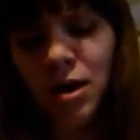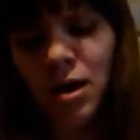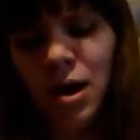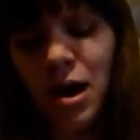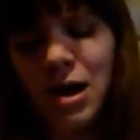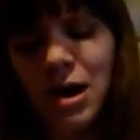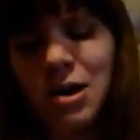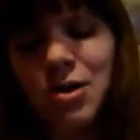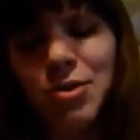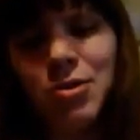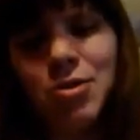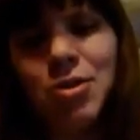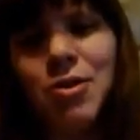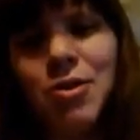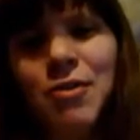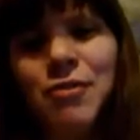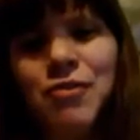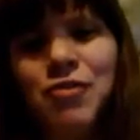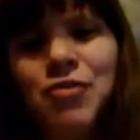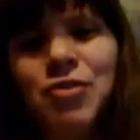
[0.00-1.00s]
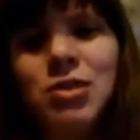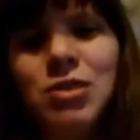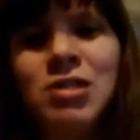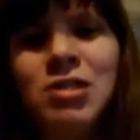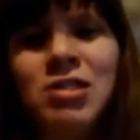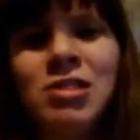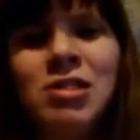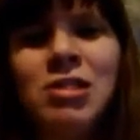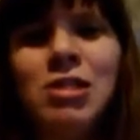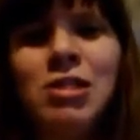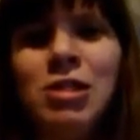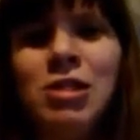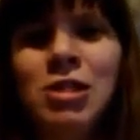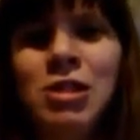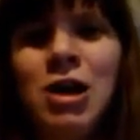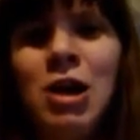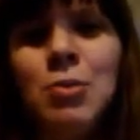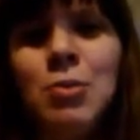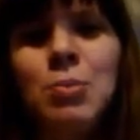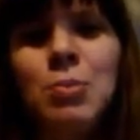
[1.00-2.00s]
I don't know if
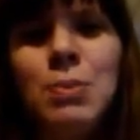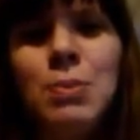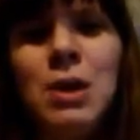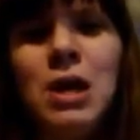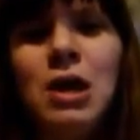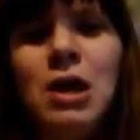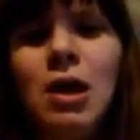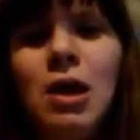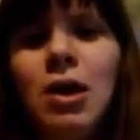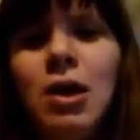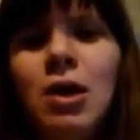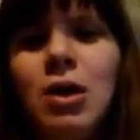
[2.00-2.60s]
that would be